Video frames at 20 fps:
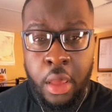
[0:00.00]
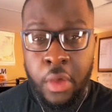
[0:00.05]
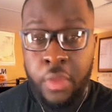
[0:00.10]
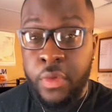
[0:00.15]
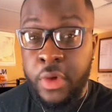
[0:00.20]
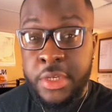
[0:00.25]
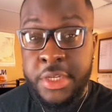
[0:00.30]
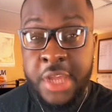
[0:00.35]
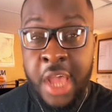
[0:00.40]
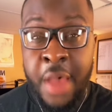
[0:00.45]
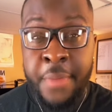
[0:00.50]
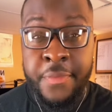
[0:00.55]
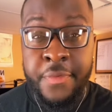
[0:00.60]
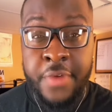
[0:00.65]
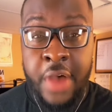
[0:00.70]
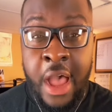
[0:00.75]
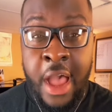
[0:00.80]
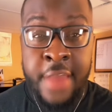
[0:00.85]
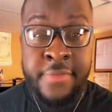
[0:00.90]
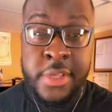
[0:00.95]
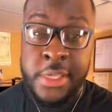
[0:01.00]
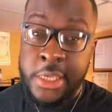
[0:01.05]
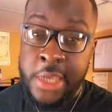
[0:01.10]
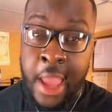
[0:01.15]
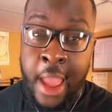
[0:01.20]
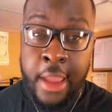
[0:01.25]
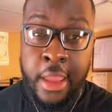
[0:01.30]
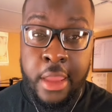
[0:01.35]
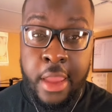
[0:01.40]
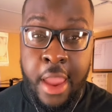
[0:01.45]
The top five
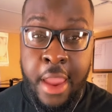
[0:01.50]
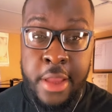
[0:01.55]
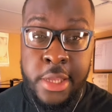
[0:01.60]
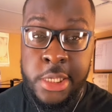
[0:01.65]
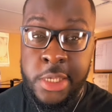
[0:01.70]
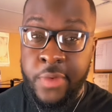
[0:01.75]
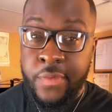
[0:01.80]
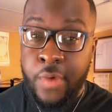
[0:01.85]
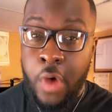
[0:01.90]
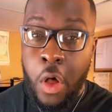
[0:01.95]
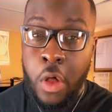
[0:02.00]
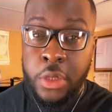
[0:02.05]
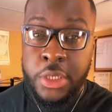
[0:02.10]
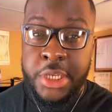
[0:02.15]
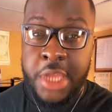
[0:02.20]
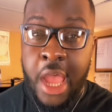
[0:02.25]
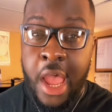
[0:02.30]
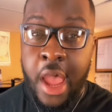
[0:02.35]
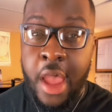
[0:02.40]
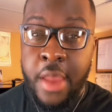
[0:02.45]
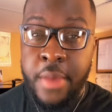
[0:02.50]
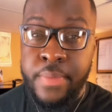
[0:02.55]
snack cakes of all time.